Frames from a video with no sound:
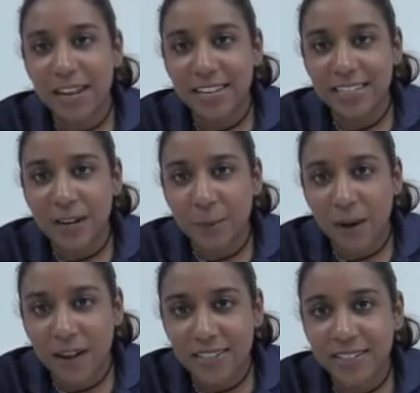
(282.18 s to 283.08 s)
Is it a
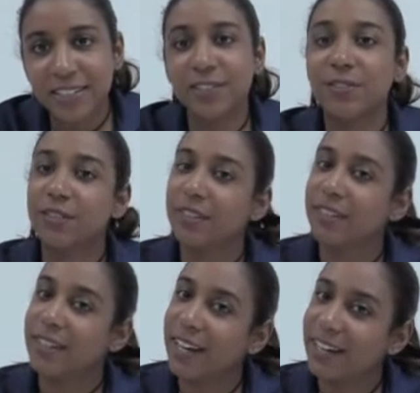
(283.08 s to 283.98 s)
positive,
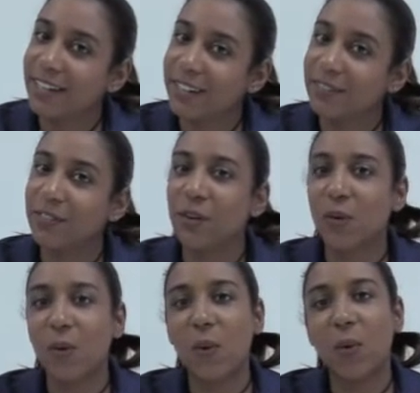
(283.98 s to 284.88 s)
negative,
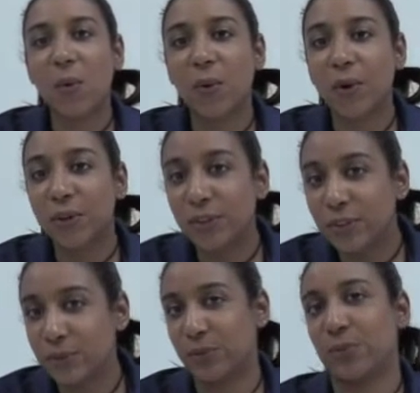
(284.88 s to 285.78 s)
or
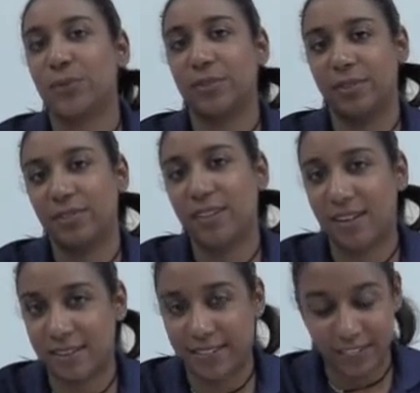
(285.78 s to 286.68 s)
neutral
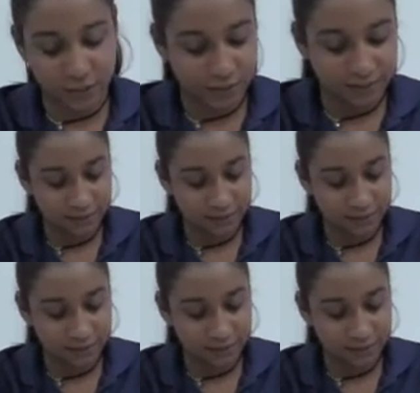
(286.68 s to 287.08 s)
connotation?